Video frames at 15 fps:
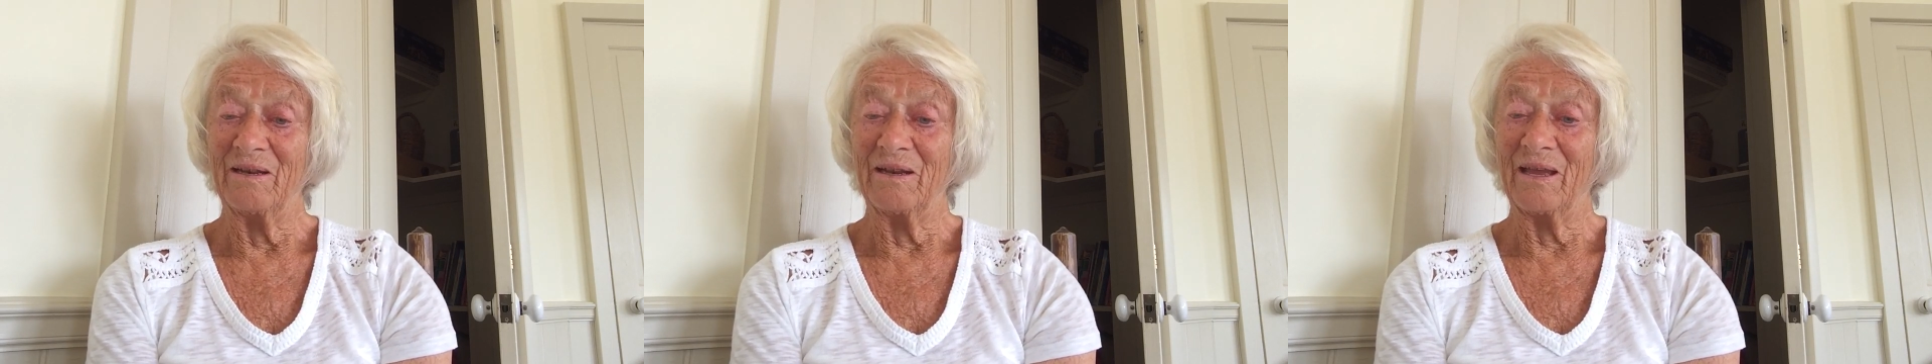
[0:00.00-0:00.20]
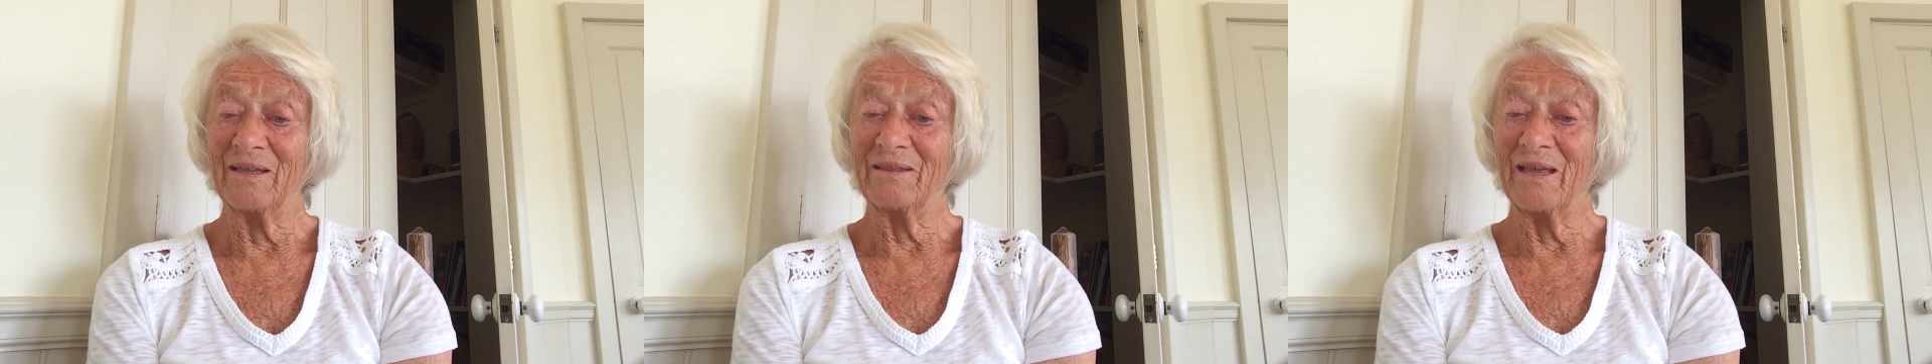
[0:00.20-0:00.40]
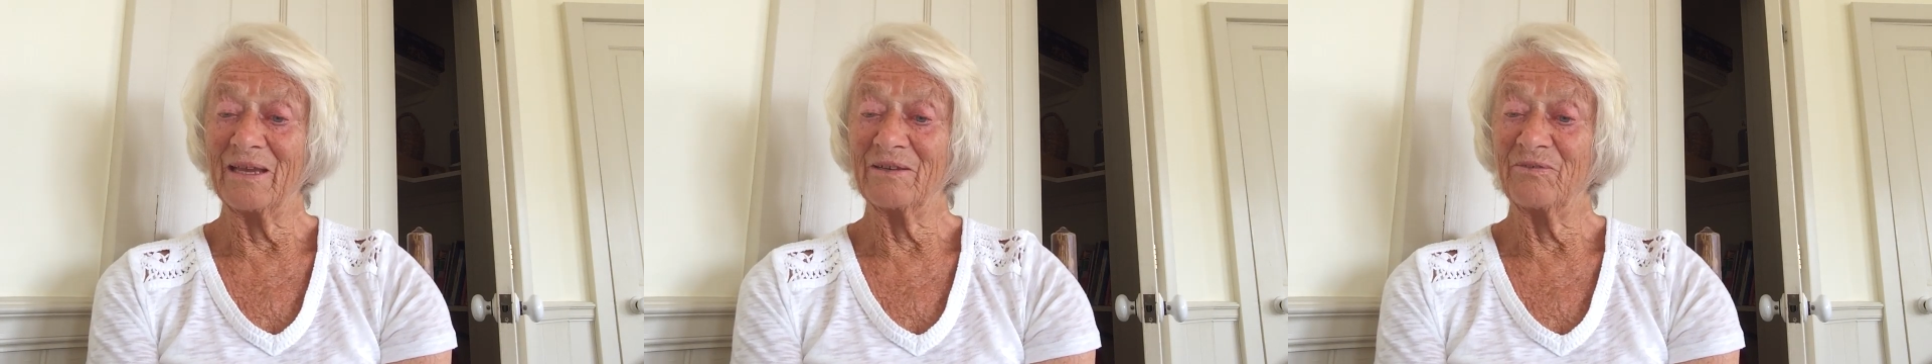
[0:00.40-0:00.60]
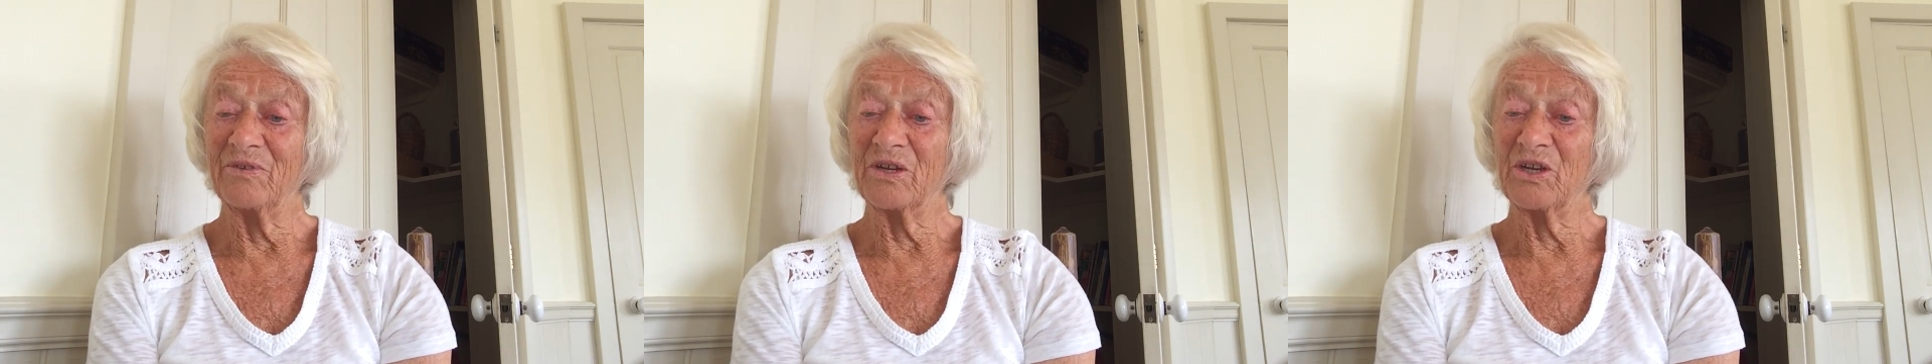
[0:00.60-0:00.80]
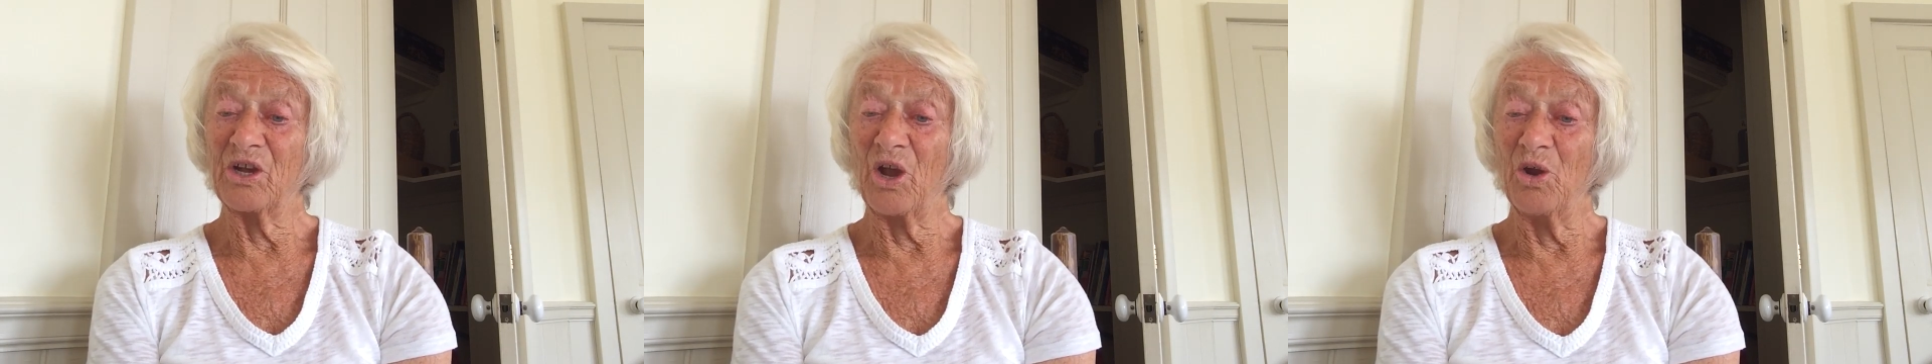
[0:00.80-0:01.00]
like that of
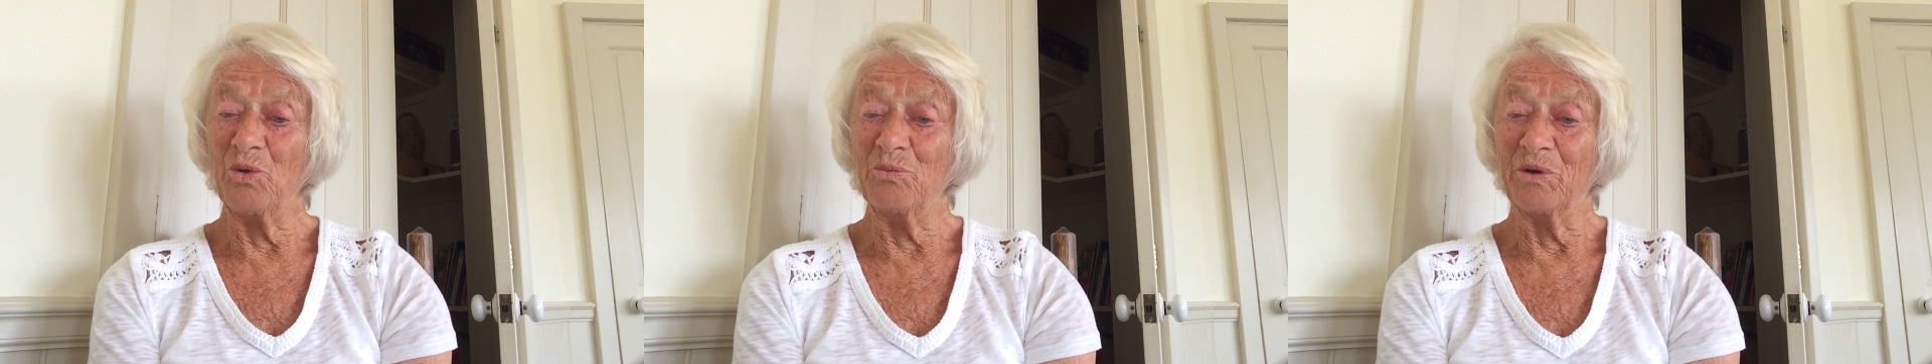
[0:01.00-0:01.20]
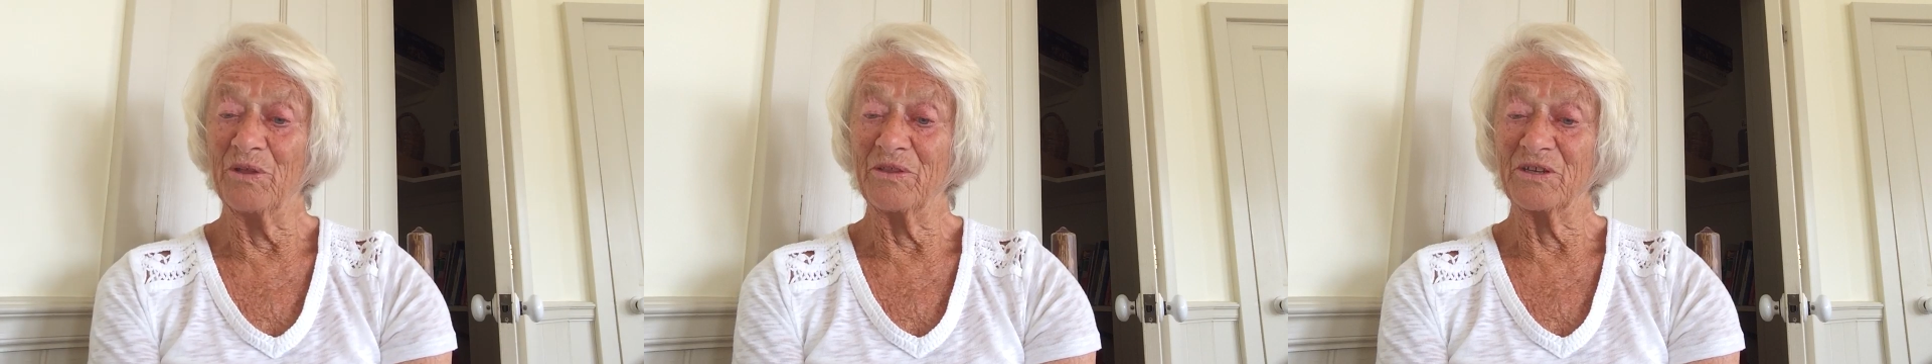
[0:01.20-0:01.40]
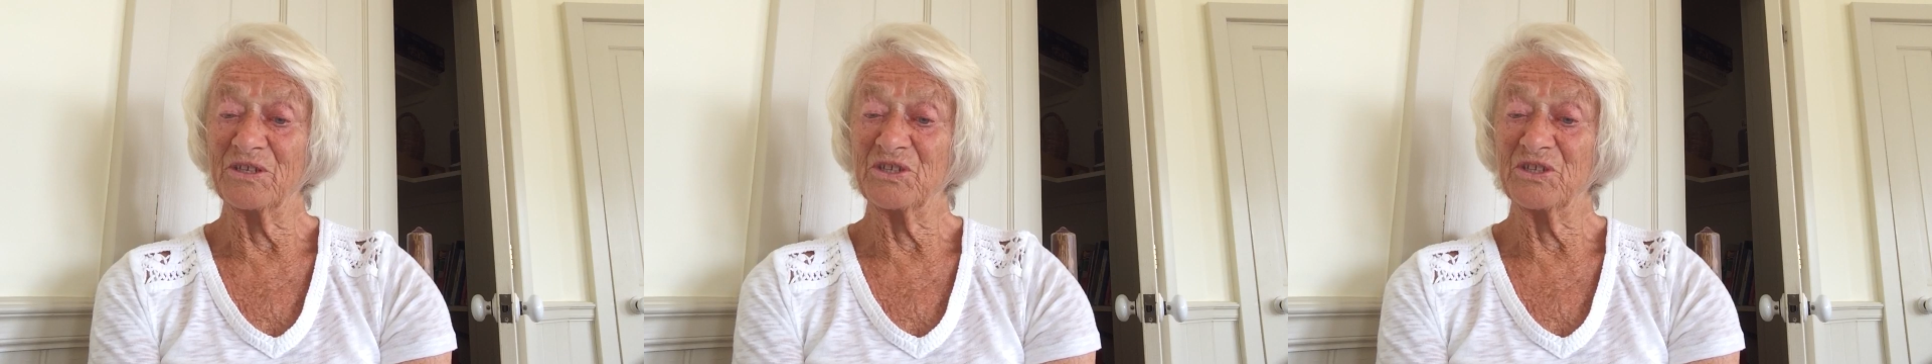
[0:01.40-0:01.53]
a cobra that